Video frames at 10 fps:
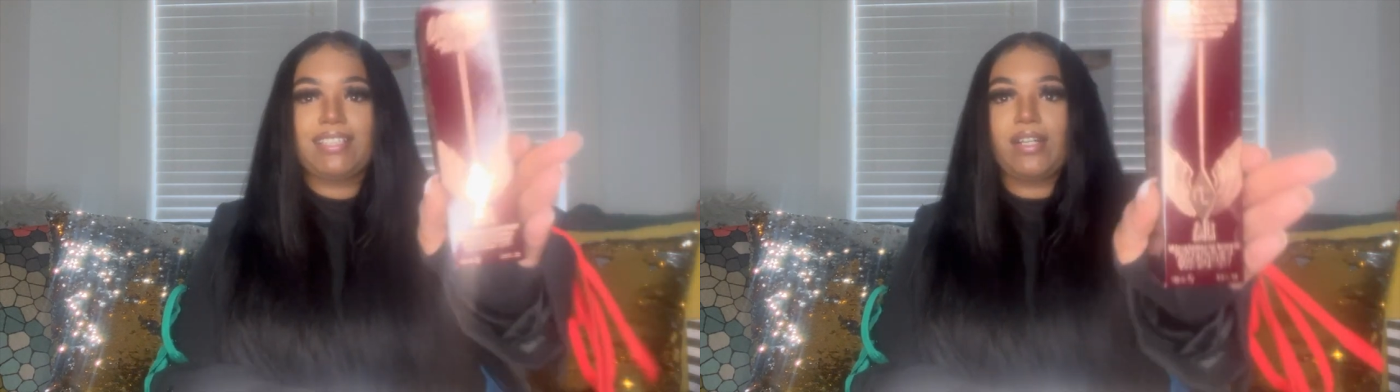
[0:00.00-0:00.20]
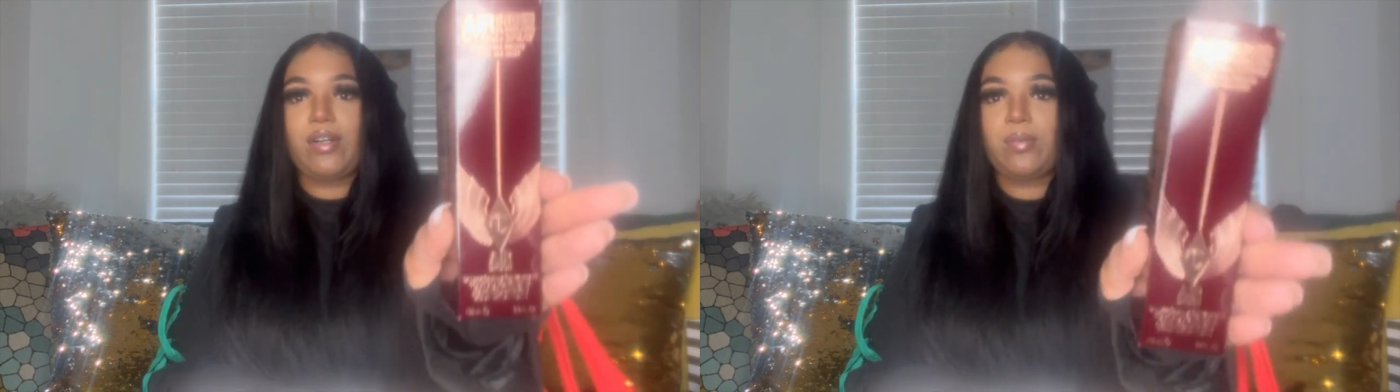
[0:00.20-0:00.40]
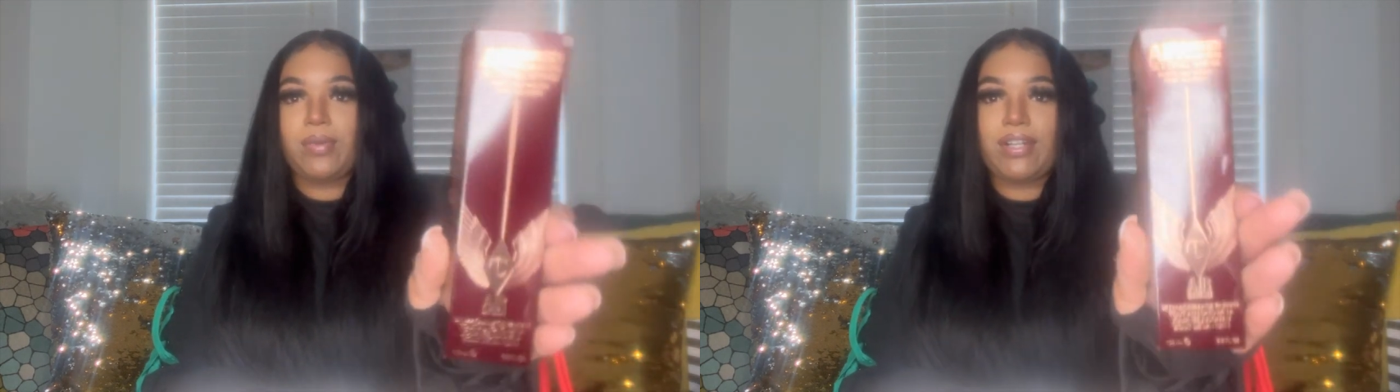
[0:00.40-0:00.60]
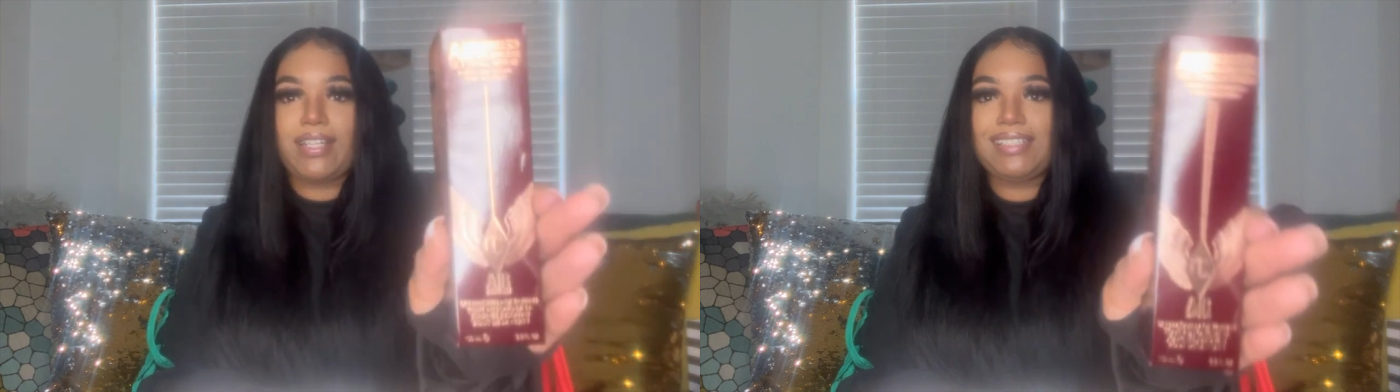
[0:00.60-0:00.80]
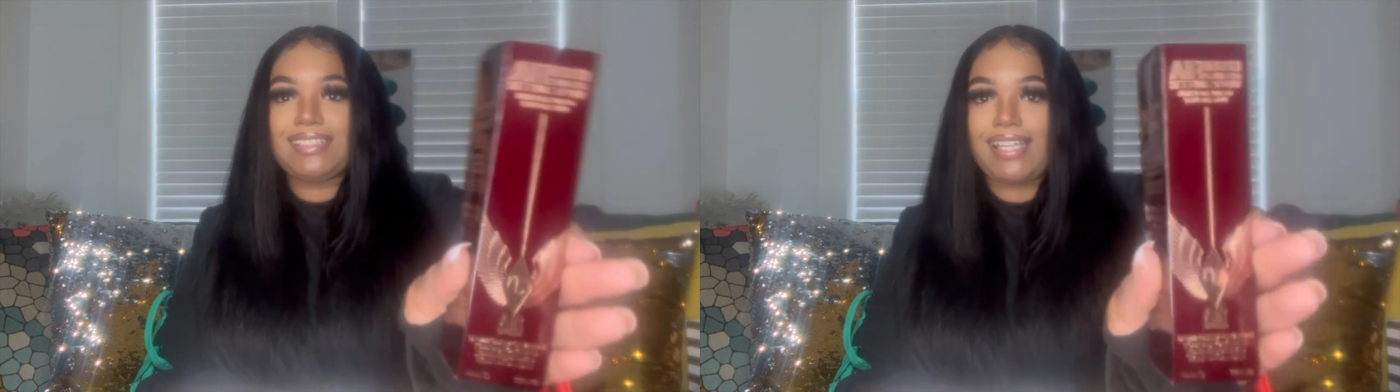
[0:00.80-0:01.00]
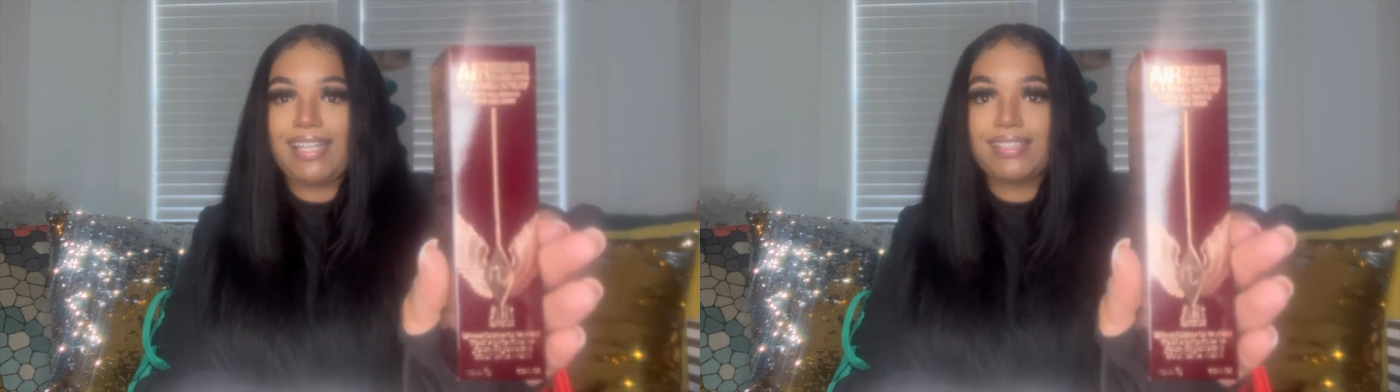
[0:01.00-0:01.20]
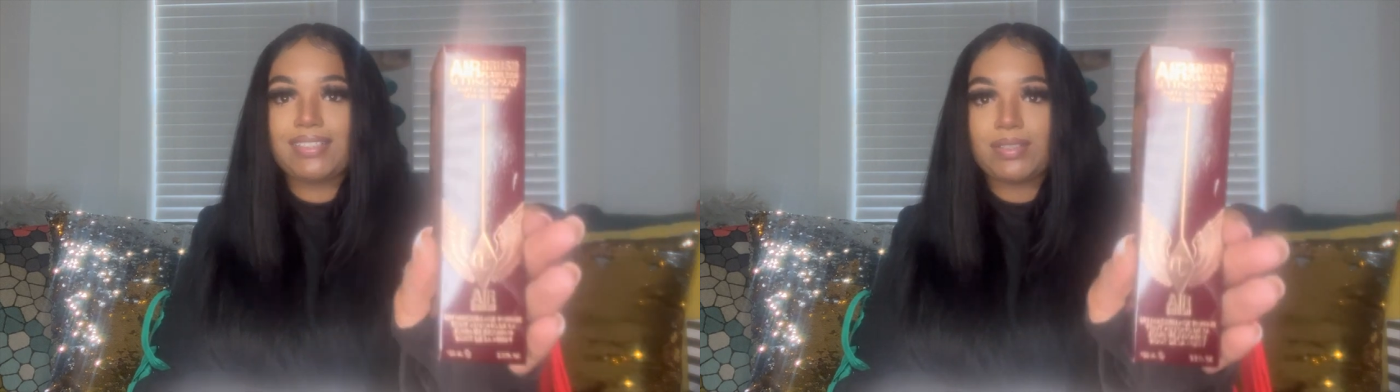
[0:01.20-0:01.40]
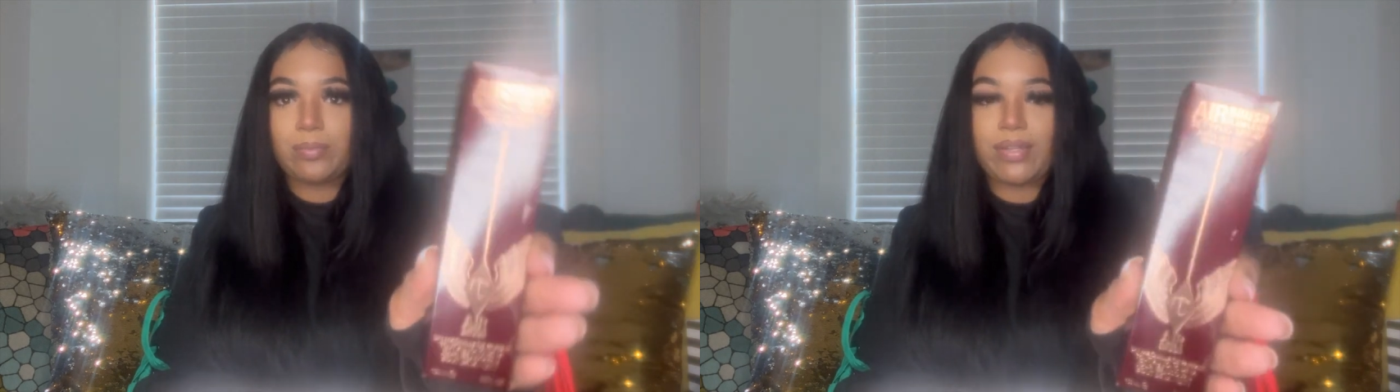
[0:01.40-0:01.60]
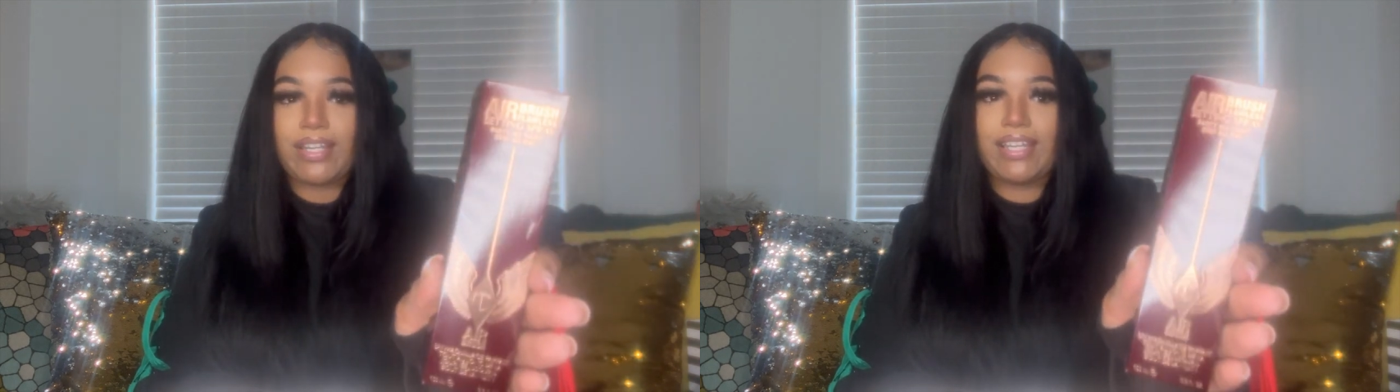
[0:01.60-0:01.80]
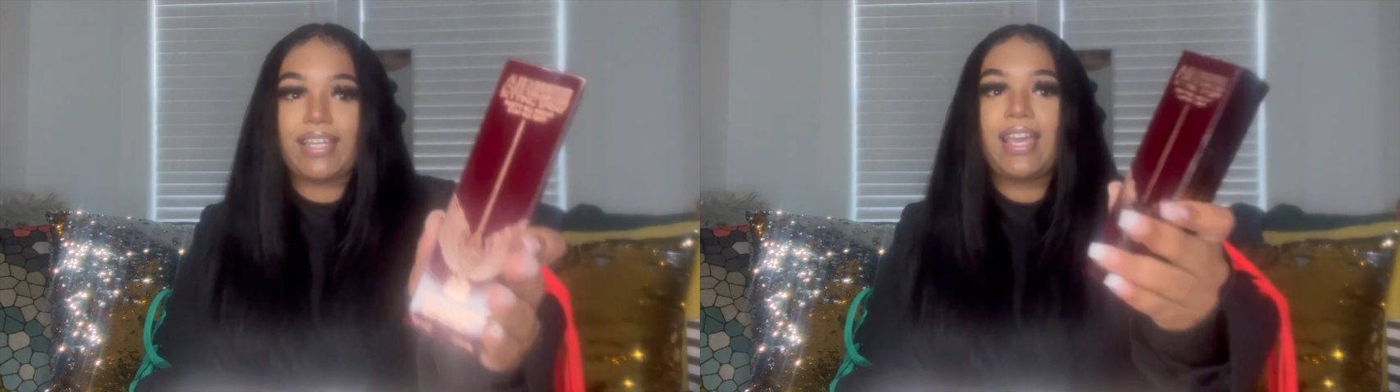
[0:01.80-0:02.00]
Tilbury setting
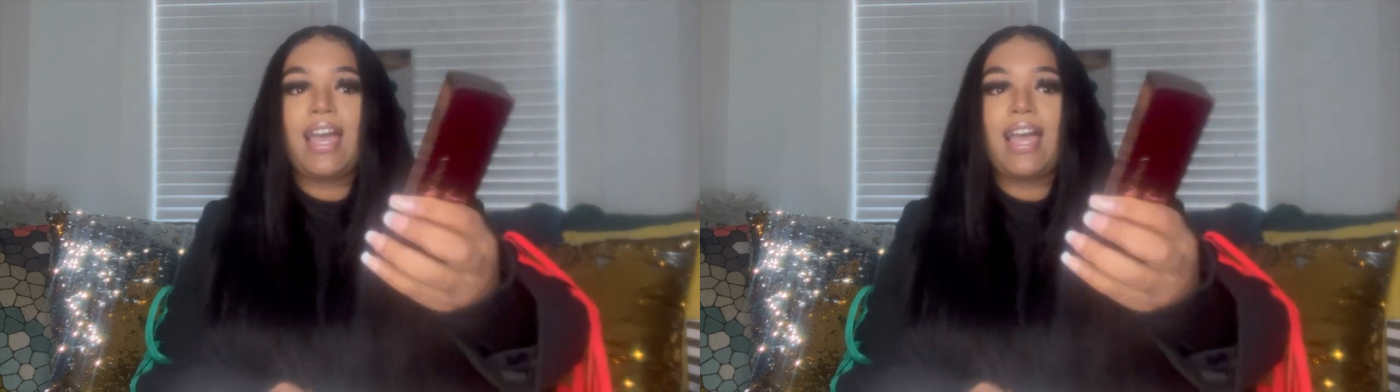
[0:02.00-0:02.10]
spray.